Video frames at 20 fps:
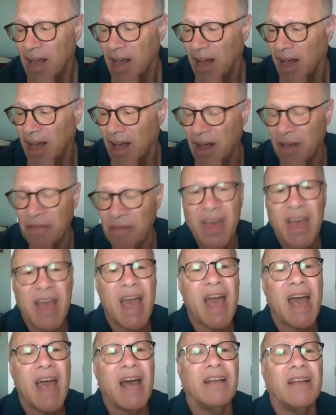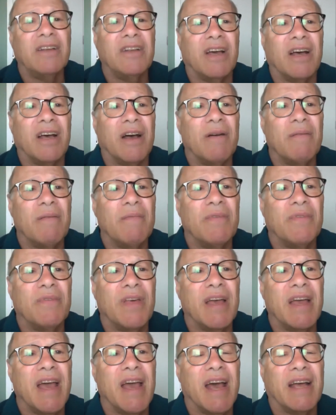Uh, they had, uh,
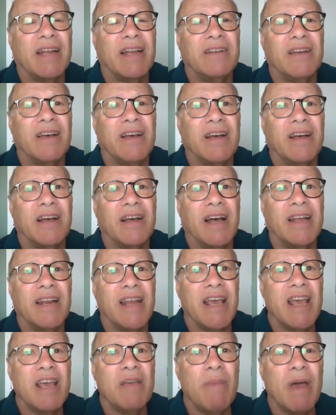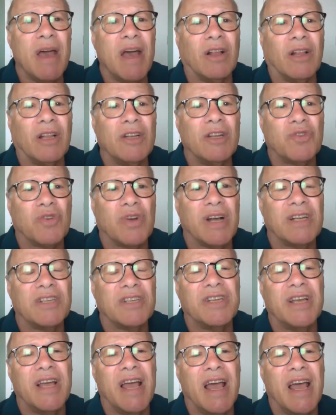they had uh, an email
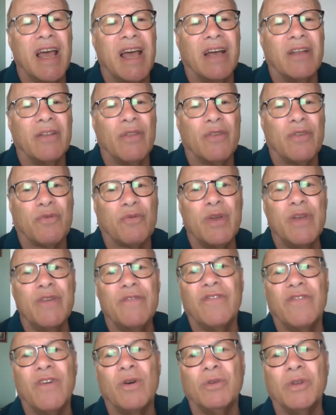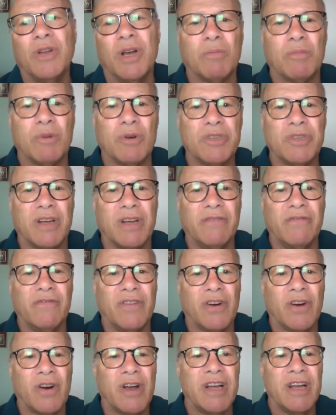address and three phone numbers on
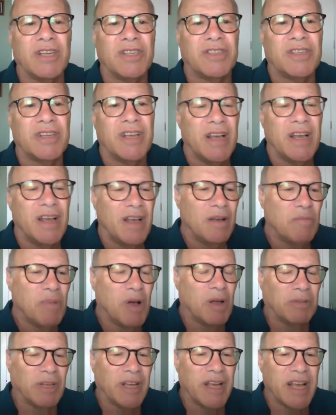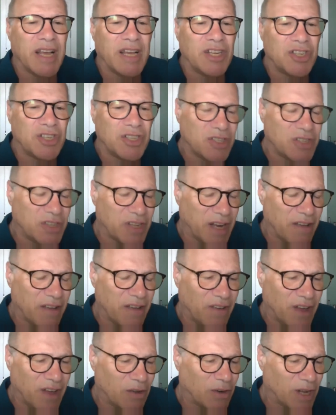various publications that I
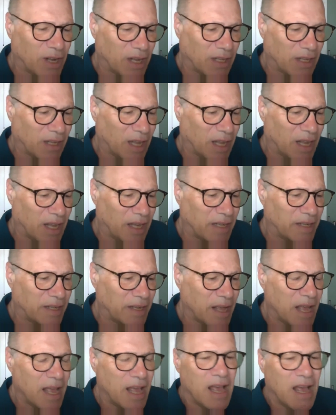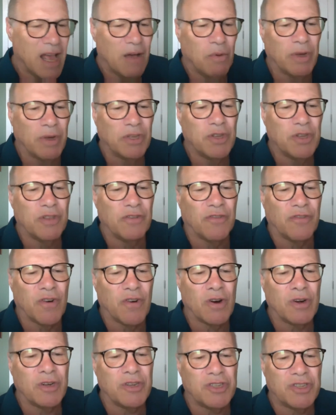found online. Went to the
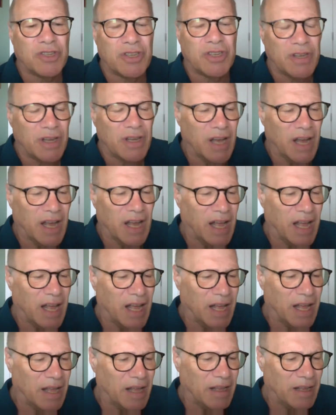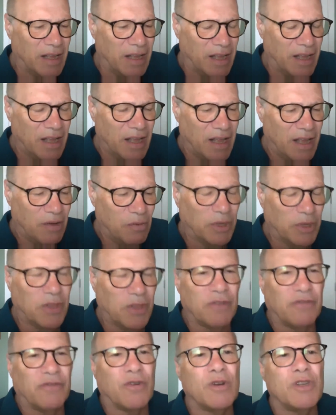first, uh, went to
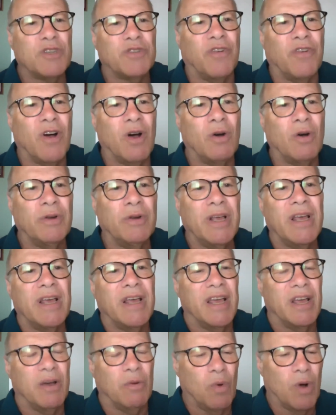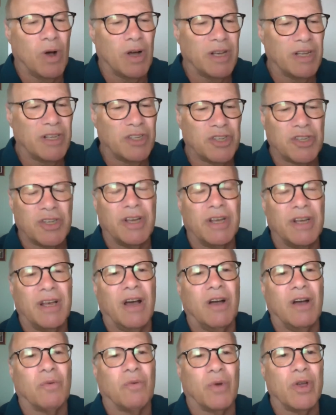the first phone, it was
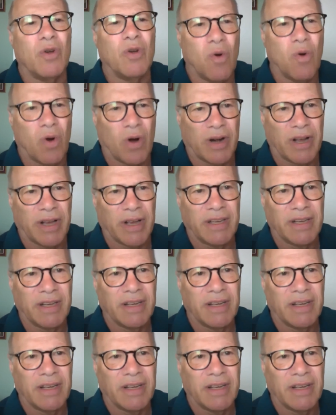a recording.